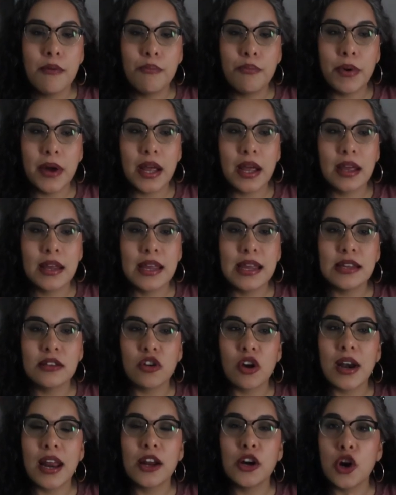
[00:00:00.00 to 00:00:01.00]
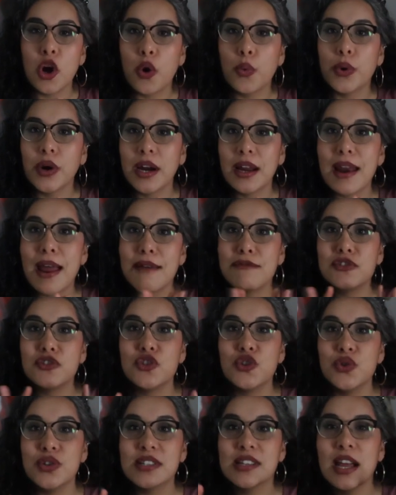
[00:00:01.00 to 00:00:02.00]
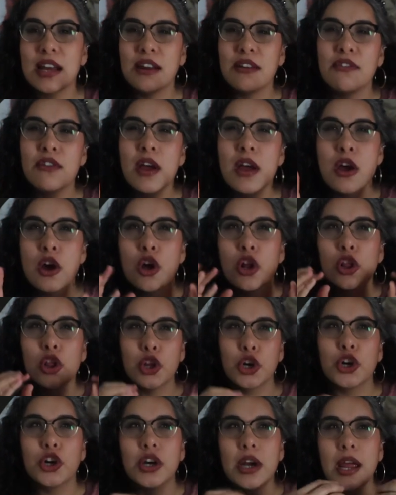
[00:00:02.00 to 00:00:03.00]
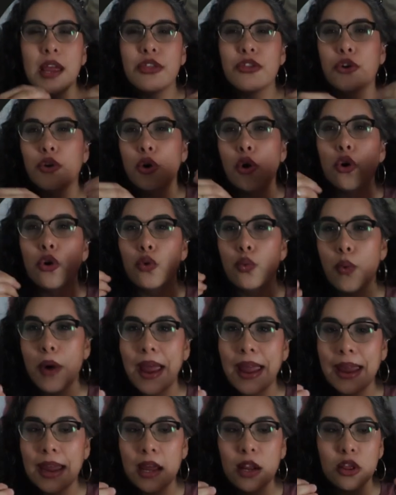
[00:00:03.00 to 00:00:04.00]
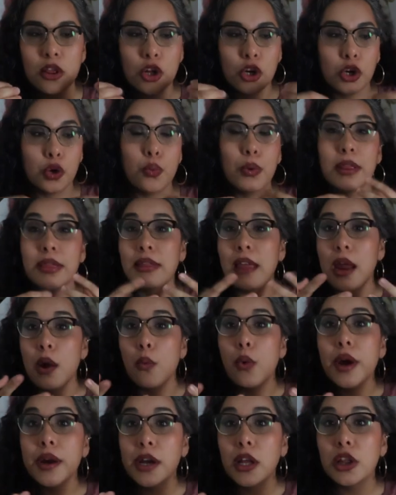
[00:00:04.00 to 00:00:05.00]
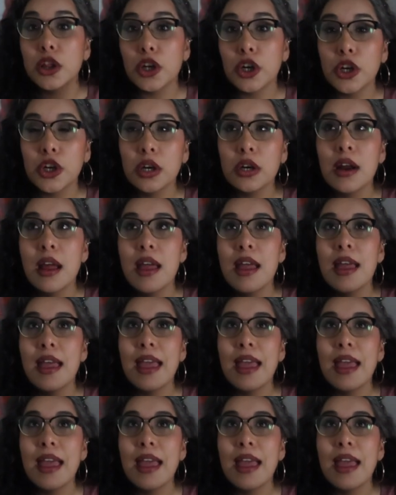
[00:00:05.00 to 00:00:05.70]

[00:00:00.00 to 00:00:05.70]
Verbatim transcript: but he's all like no we're gonna have the students kind of learn in their own way learn what they want to learn